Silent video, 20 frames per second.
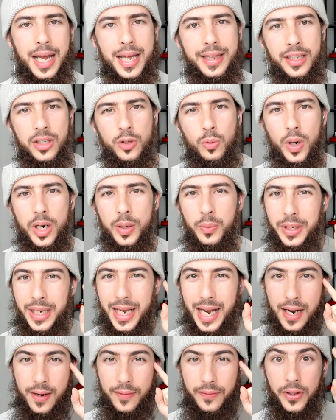And that's why we
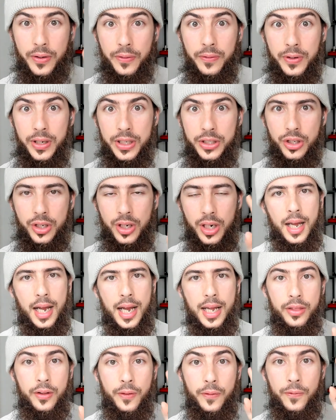have the vision
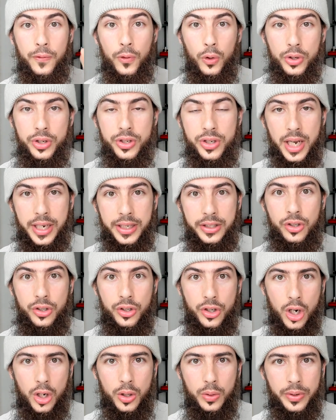and the foresight to
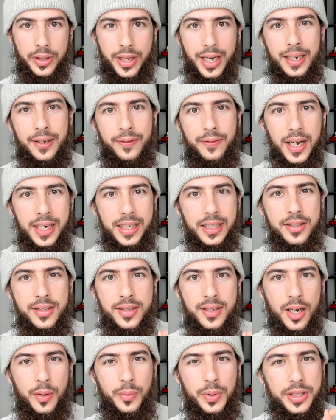know that if I can
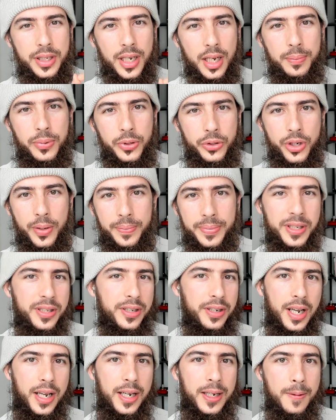start with ten push-ups
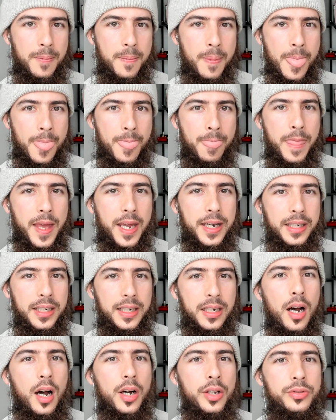today, then in
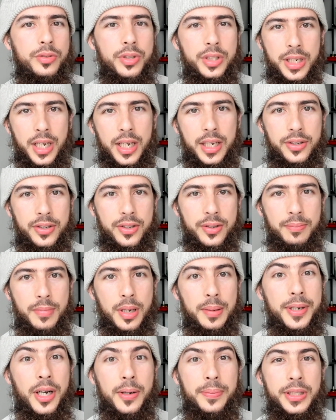one hundred days,
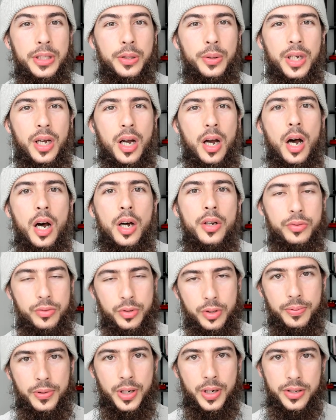maybe I'll be doing one
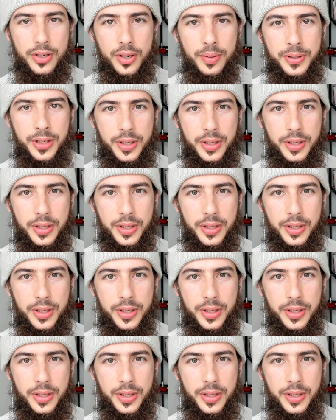hundred press-ups a